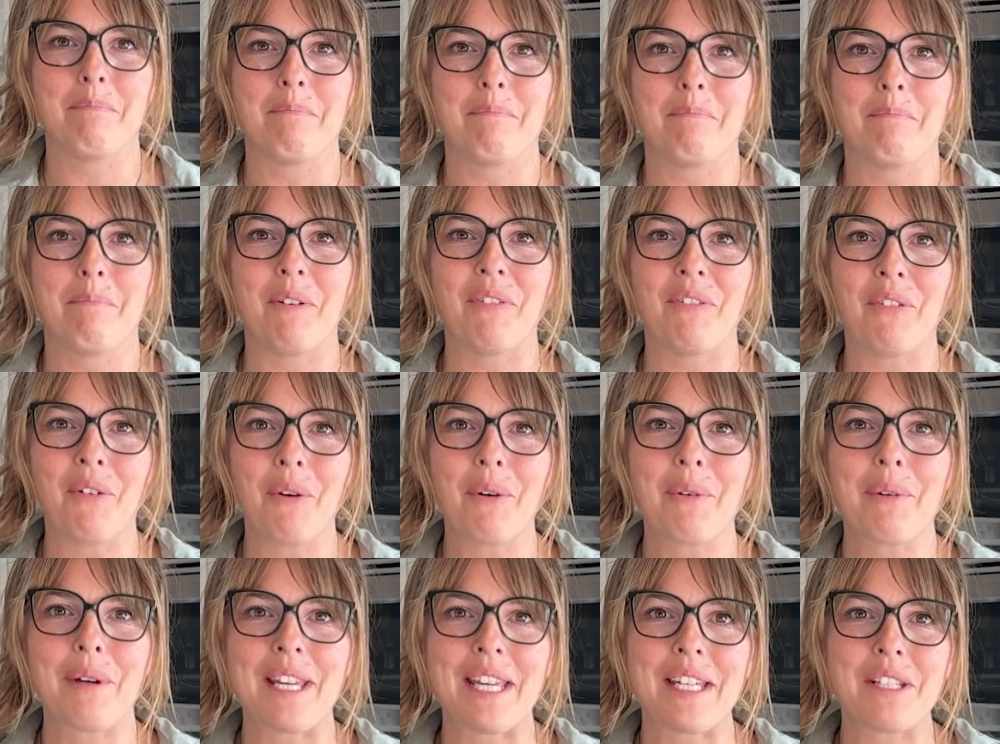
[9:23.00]
Before
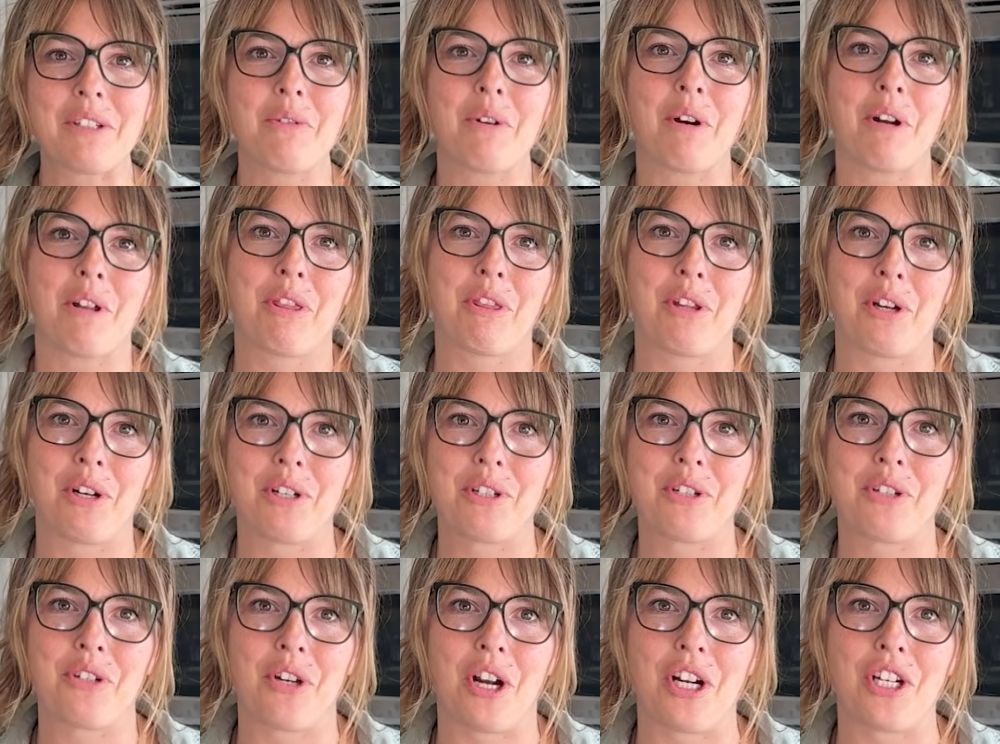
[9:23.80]
we get to our third
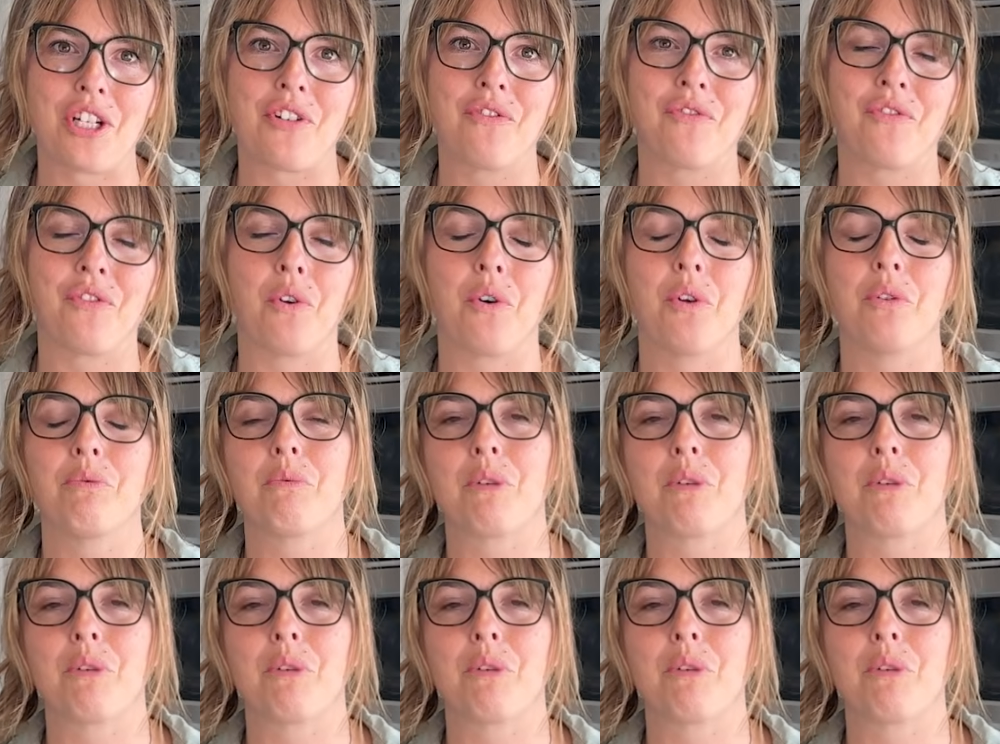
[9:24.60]
stretch and fold,